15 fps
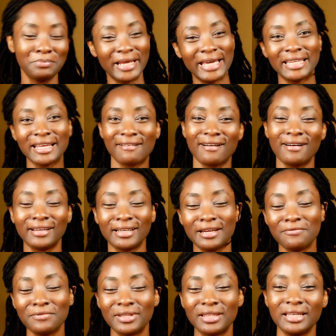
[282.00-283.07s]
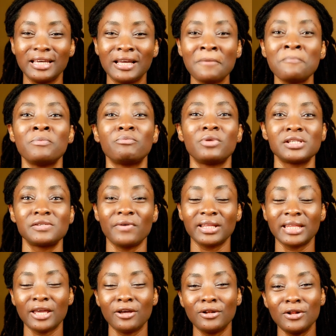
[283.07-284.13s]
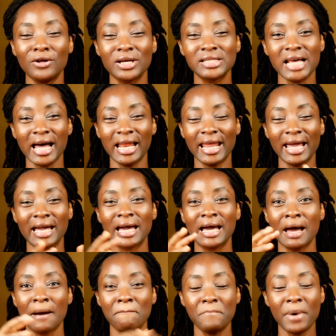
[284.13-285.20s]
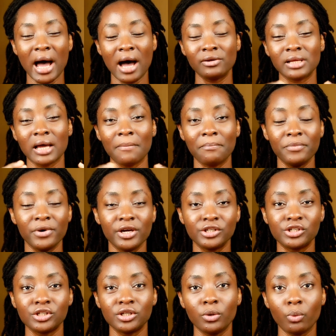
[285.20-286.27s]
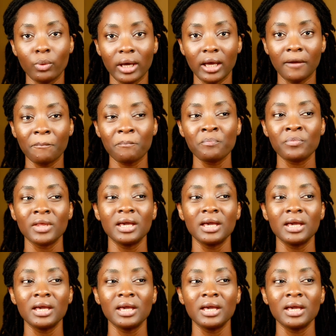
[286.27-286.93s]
playing around and everything, plus the fact that your locks are like bound and merged in a way,